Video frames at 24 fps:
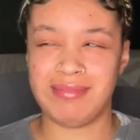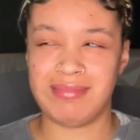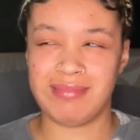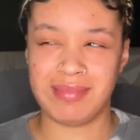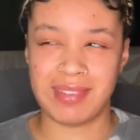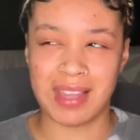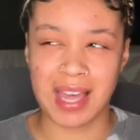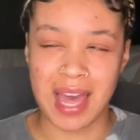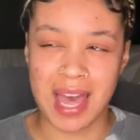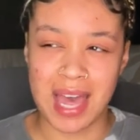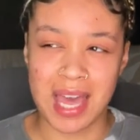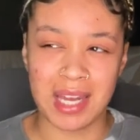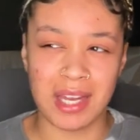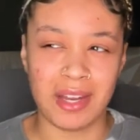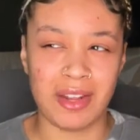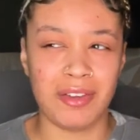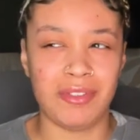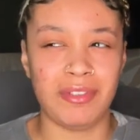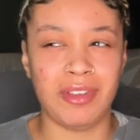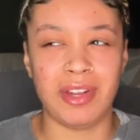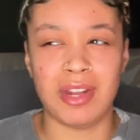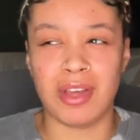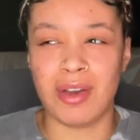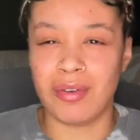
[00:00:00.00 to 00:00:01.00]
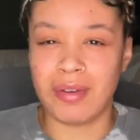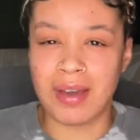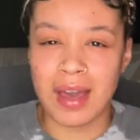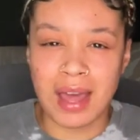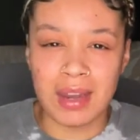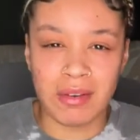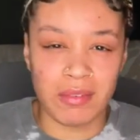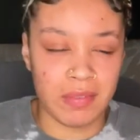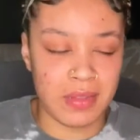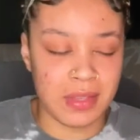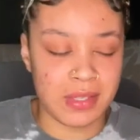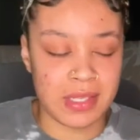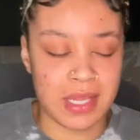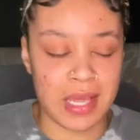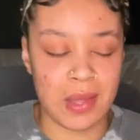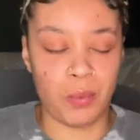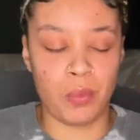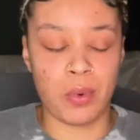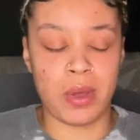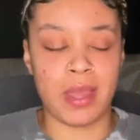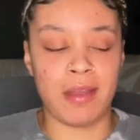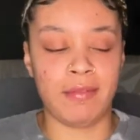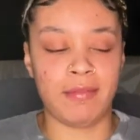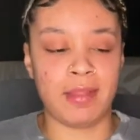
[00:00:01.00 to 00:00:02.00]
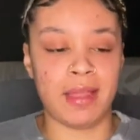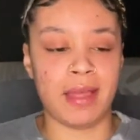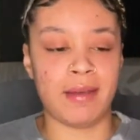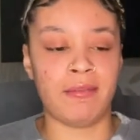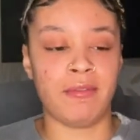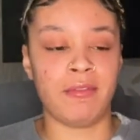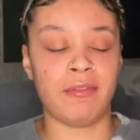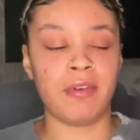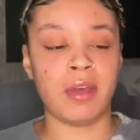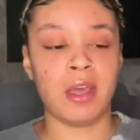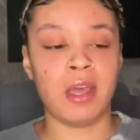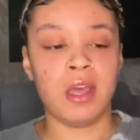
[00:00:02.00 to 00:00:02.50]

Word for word: kind of, you know, kind of on the same wavelength.